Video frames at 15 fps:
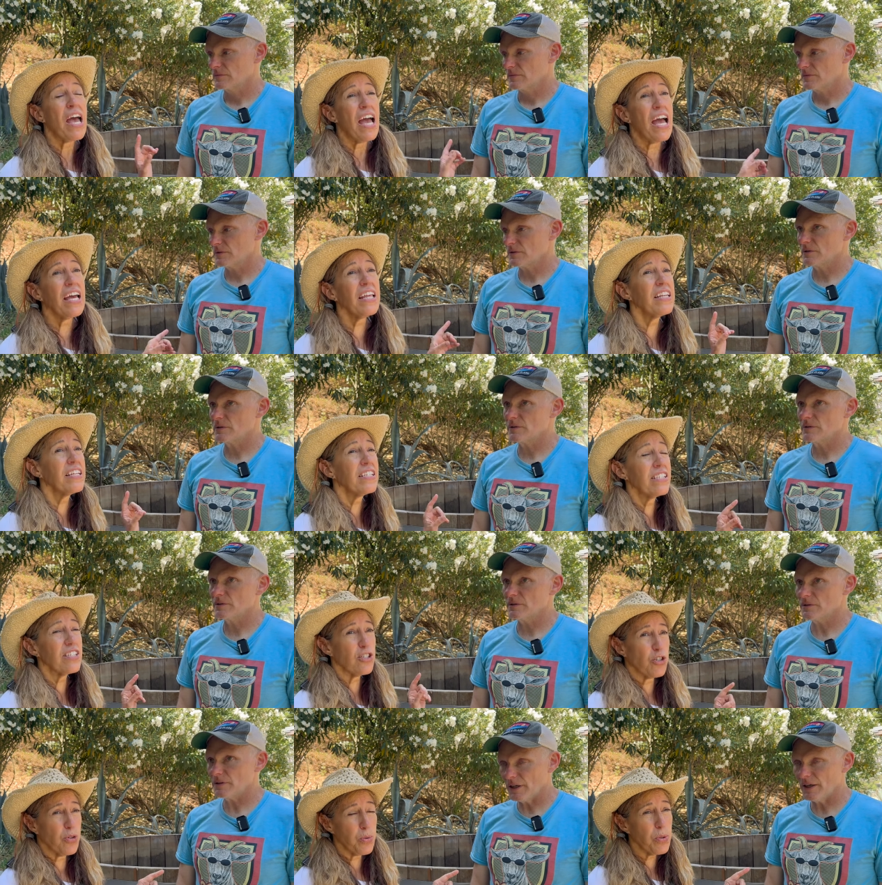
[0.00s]
Speaker 1: And is
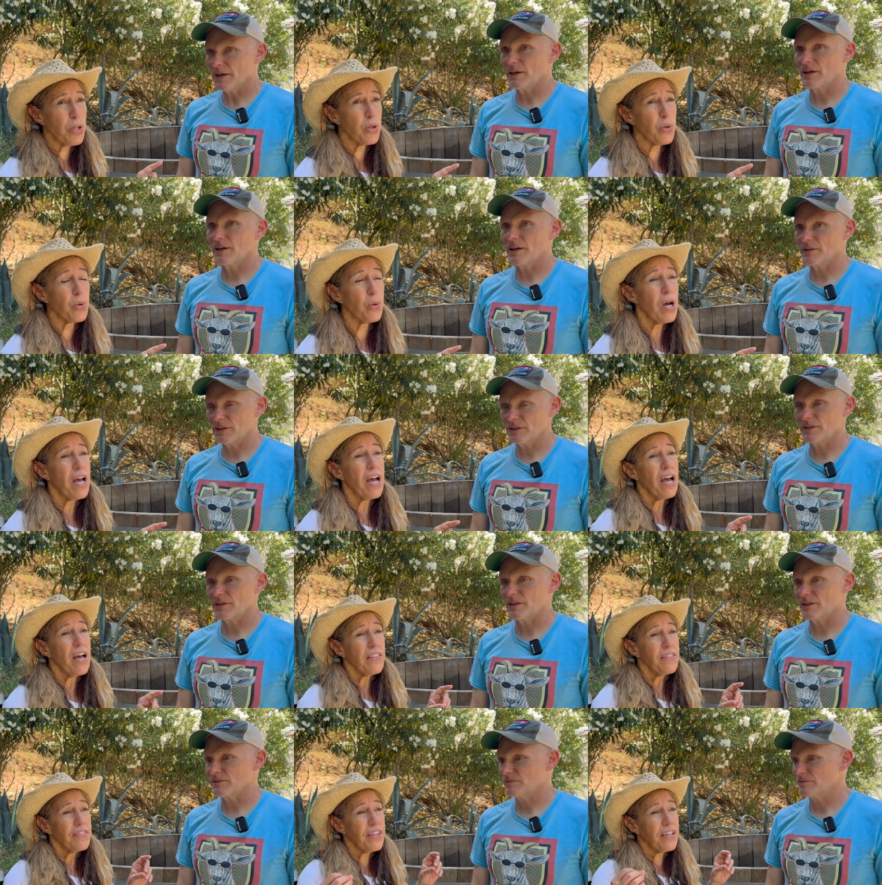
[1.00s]
it true like
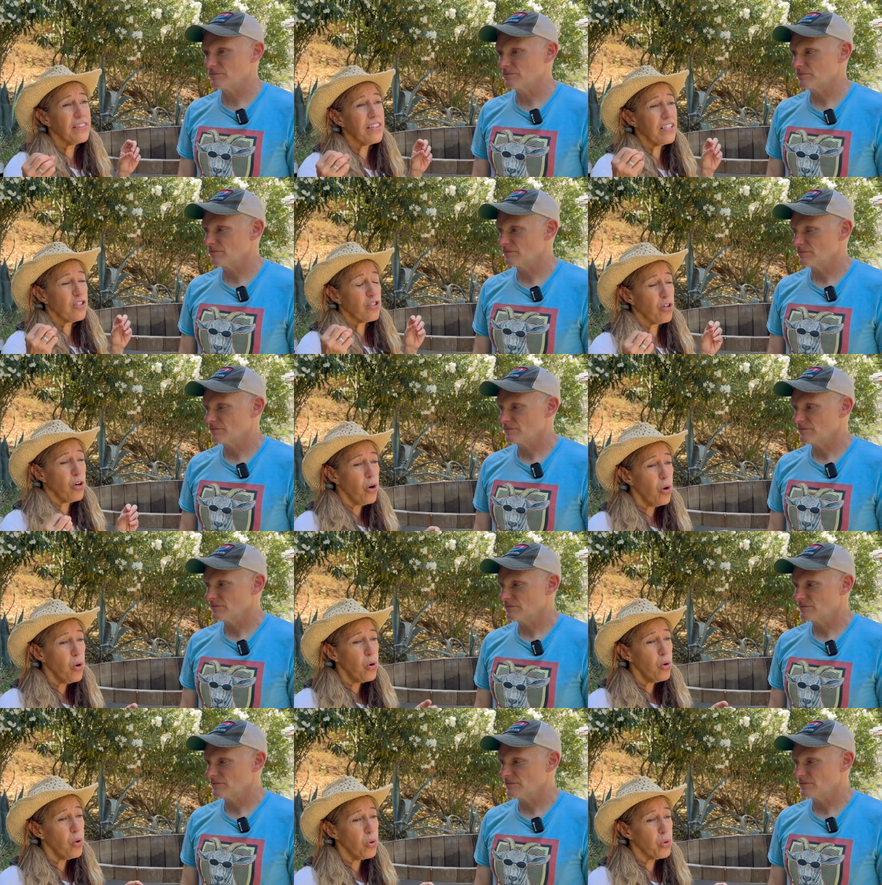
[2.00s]
that. that. this
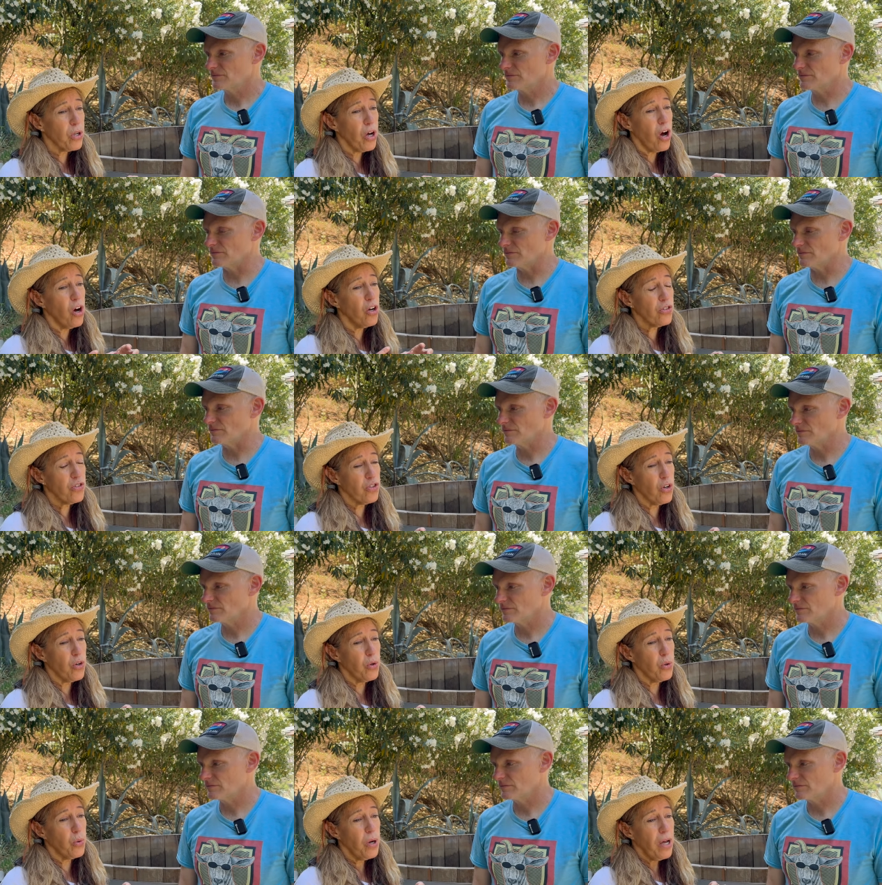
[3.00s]
cold mm.
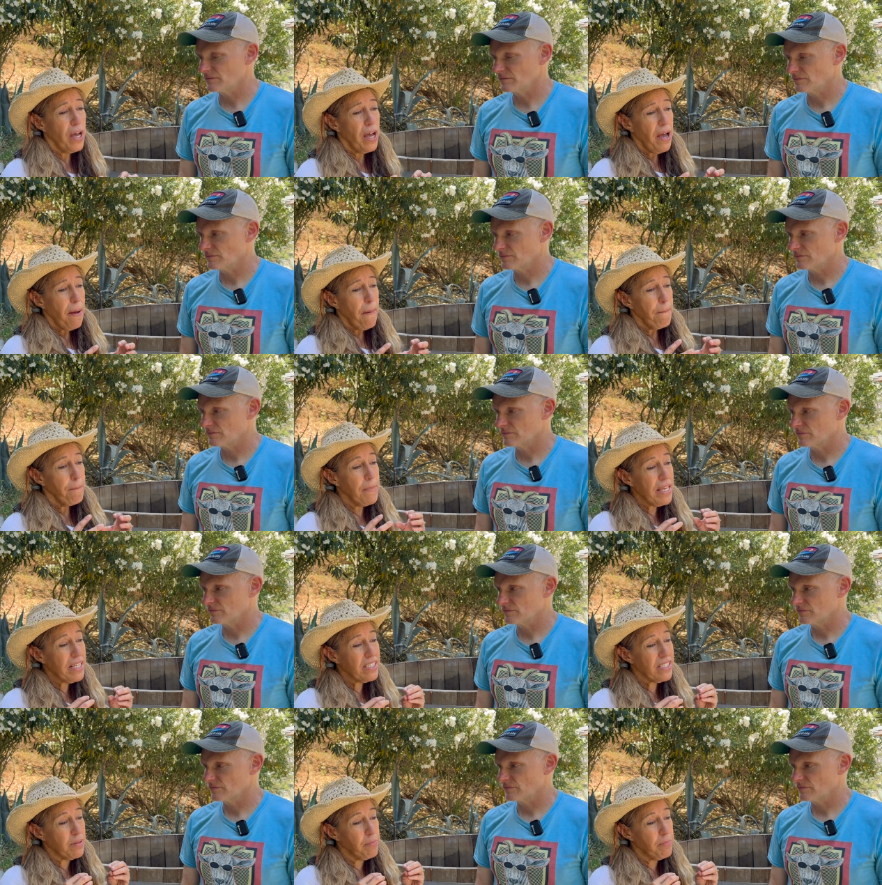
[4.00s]
also makes the